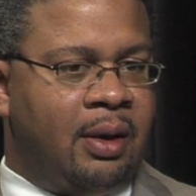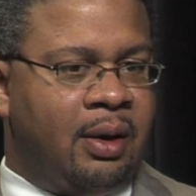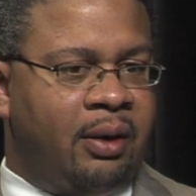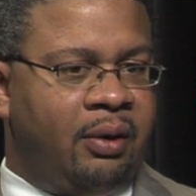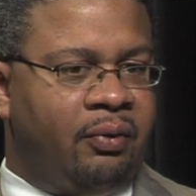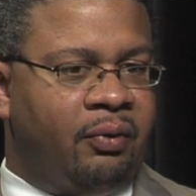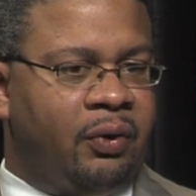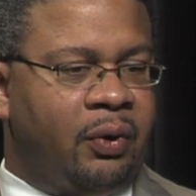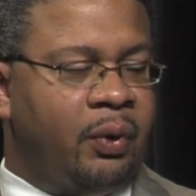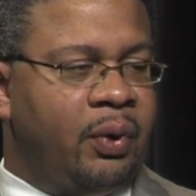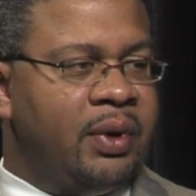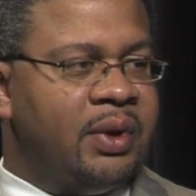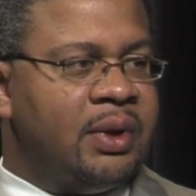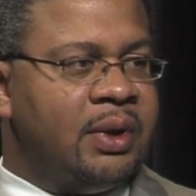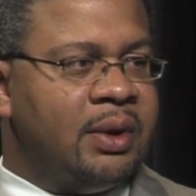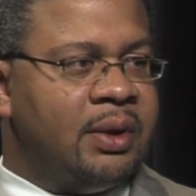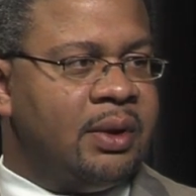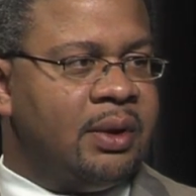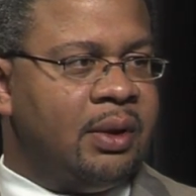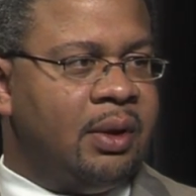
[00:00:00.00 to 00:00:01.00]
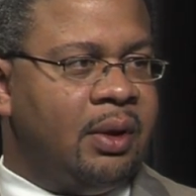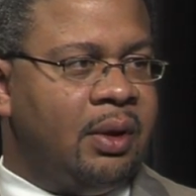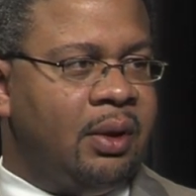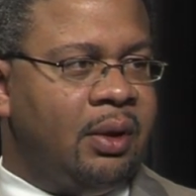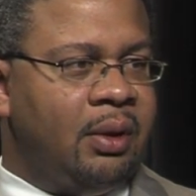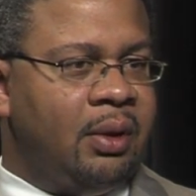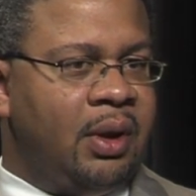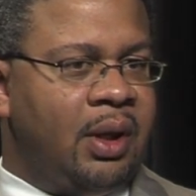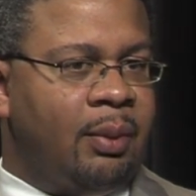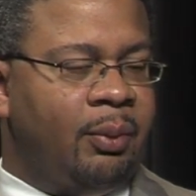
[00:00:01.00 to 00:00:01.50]
influences
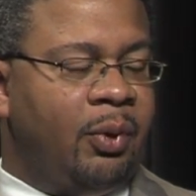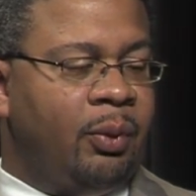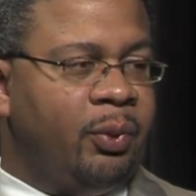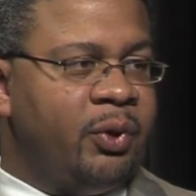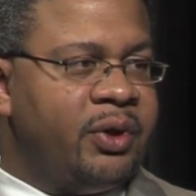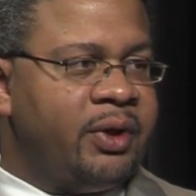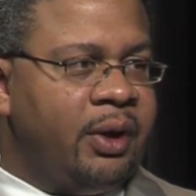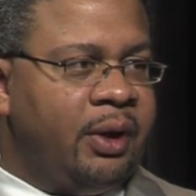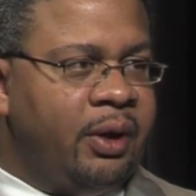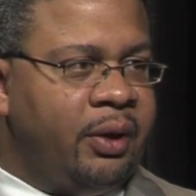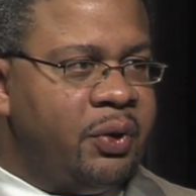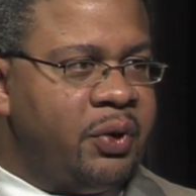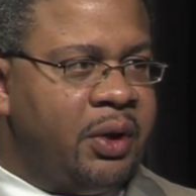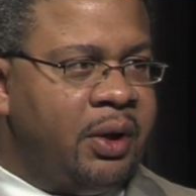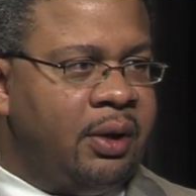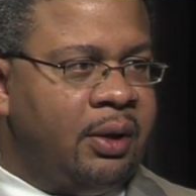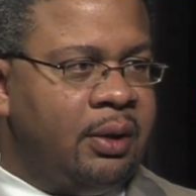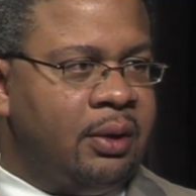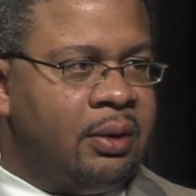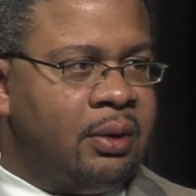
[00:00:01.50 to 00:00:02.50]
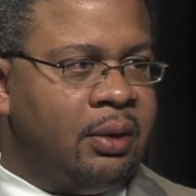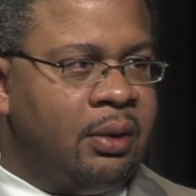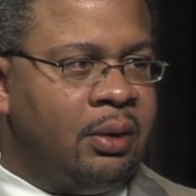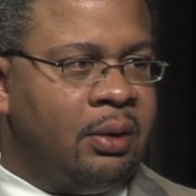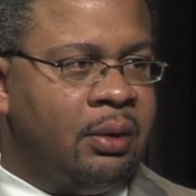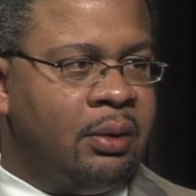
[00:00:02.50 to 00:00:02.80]
abnormal cellular change.